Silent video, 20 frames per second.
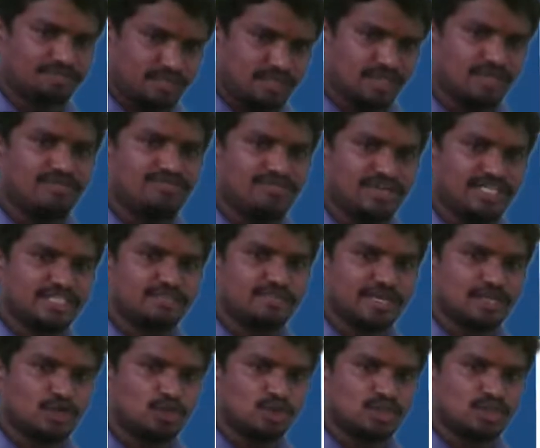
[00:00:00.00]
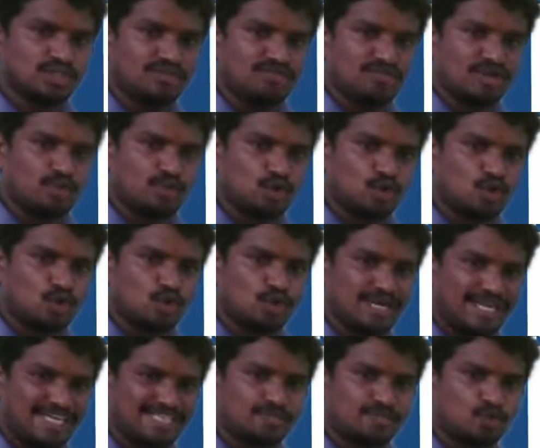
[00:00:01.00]
if it is making use of one
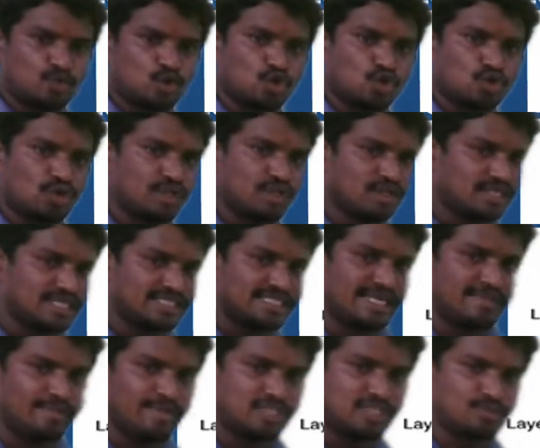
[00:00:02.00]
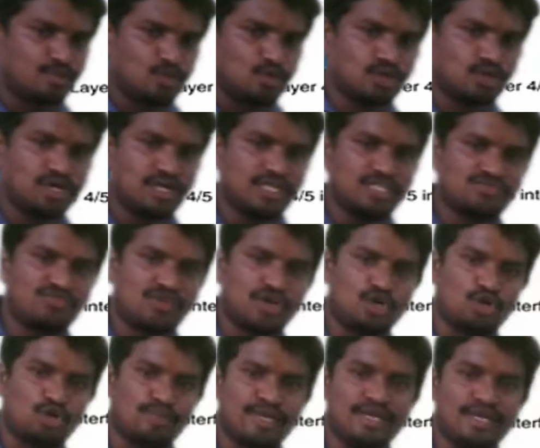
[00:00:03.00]
protocol, X protocol, the same X protocol is
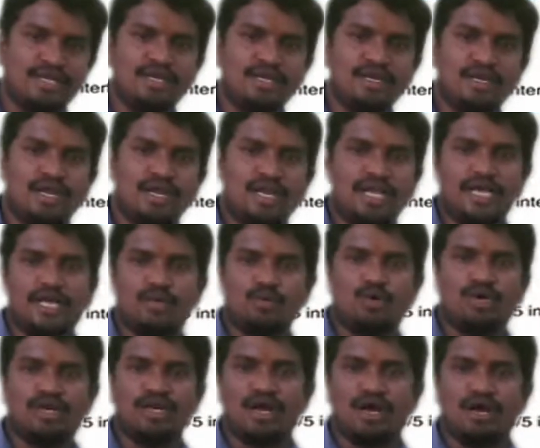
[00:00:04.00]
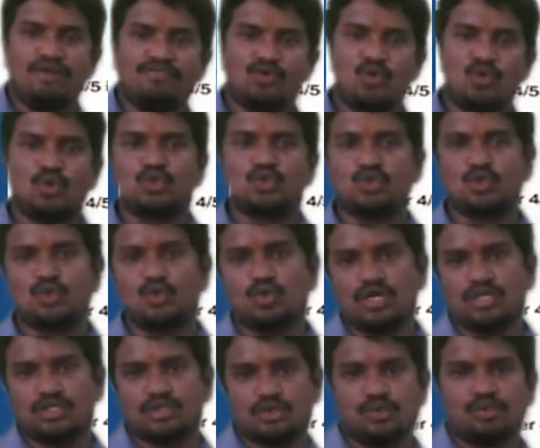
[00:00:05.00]
followed by layer 1 of host 2
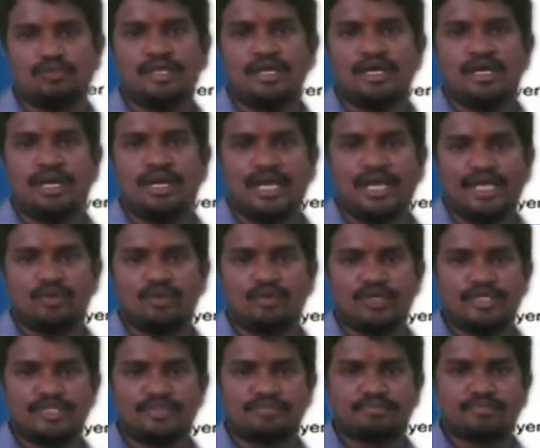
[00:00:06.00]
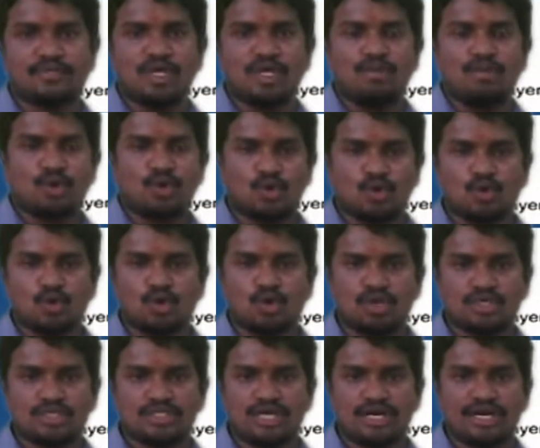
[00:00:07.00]
also. Likewise,
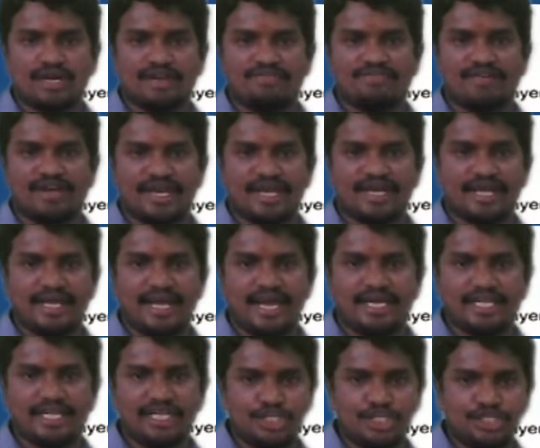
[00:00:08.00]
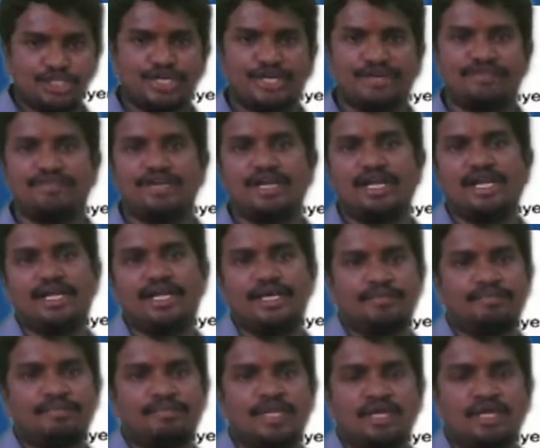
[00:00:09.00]
protocols are defined at each and every layer.
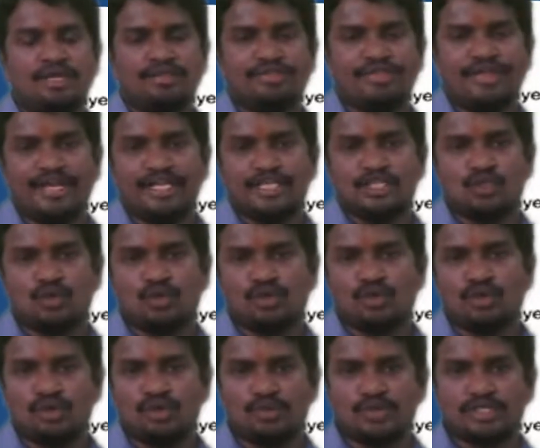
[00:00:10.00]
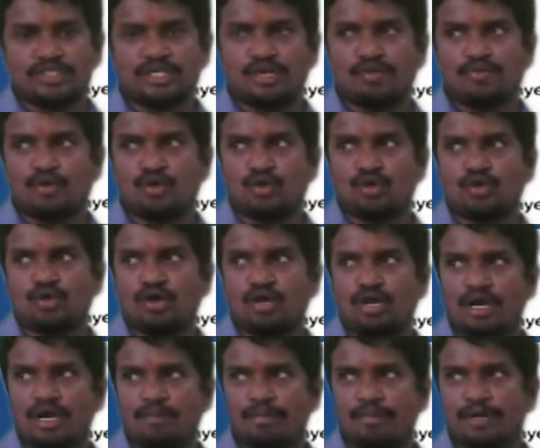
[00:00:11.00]
There is no universal
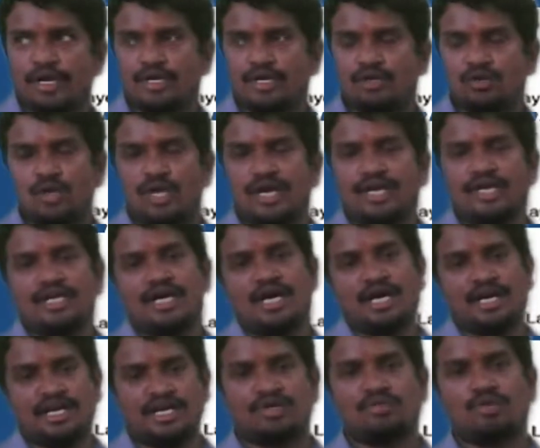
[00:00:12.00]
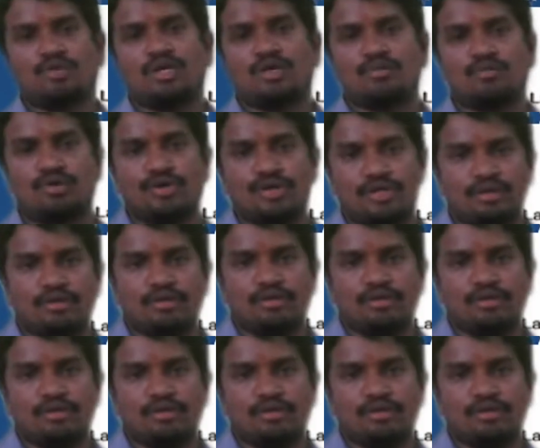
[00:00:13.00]
protocol applied to entire network model.